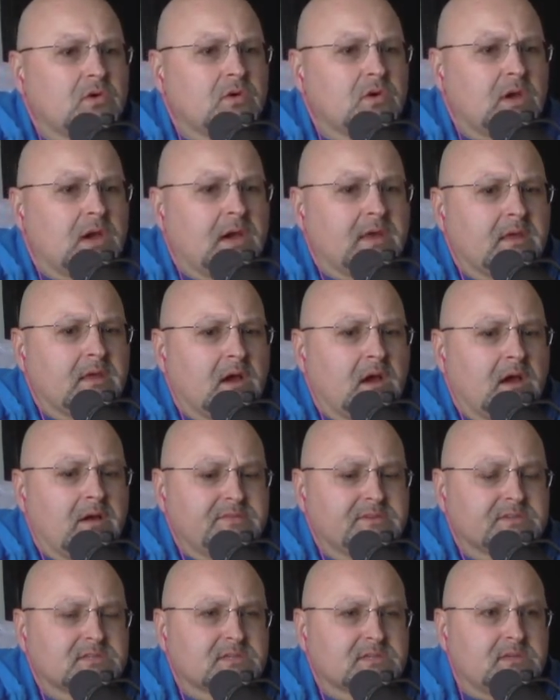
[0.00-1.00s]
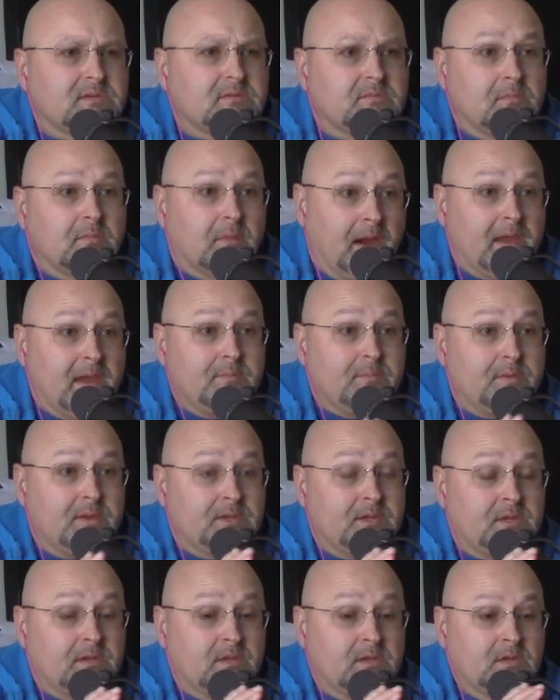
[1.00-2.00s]
I obviously my
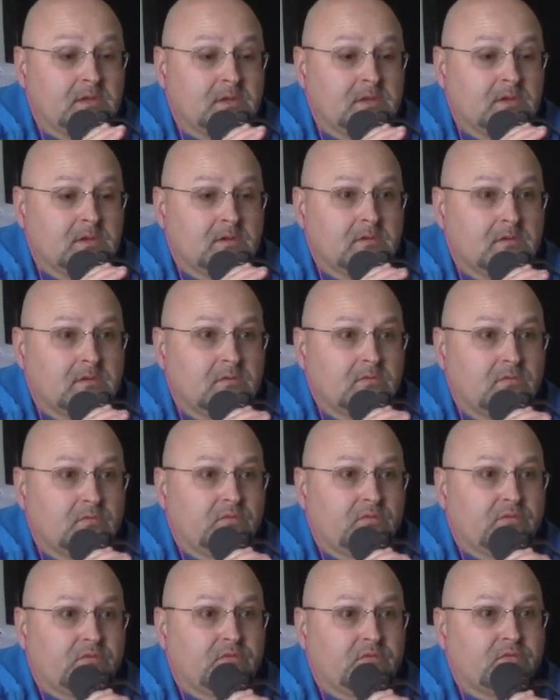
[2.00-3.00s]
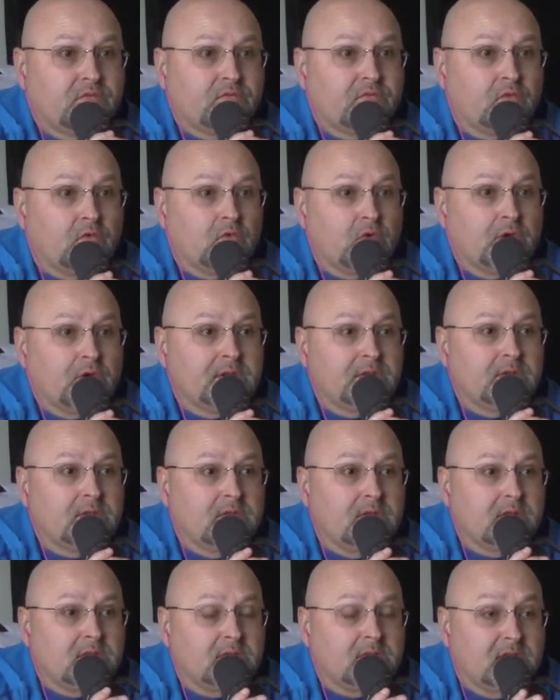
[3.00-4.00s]
opinion Freud,
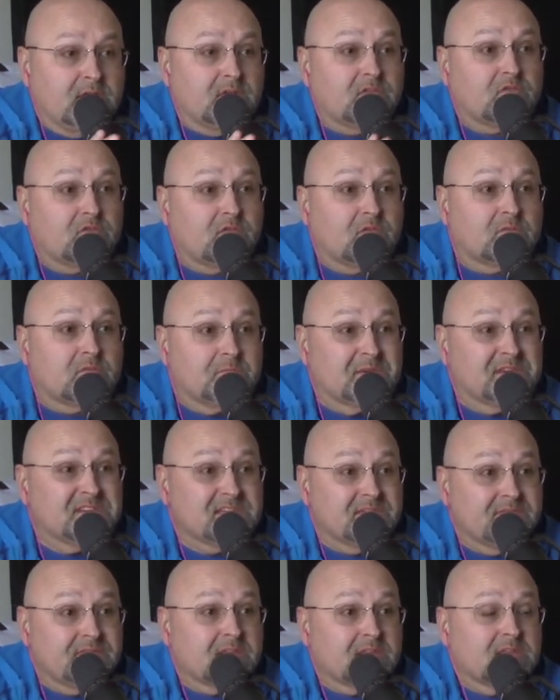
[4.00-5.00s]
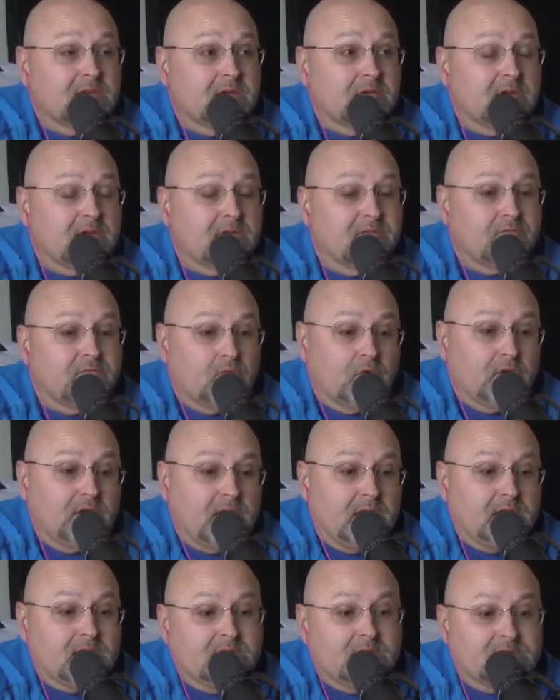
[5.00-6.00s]
this specific theory of Freud
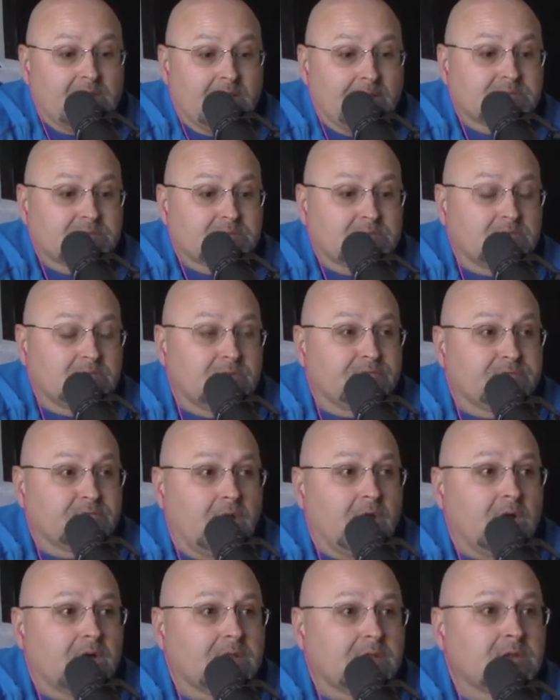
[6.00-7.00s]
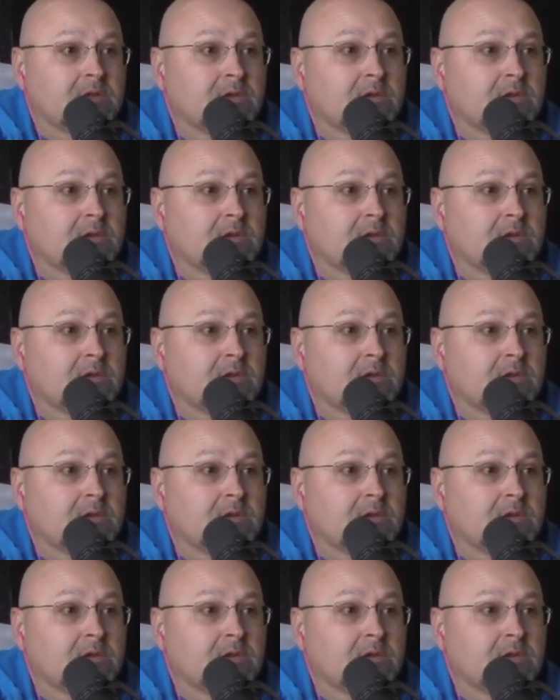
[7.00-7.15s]
is absolutely flawed.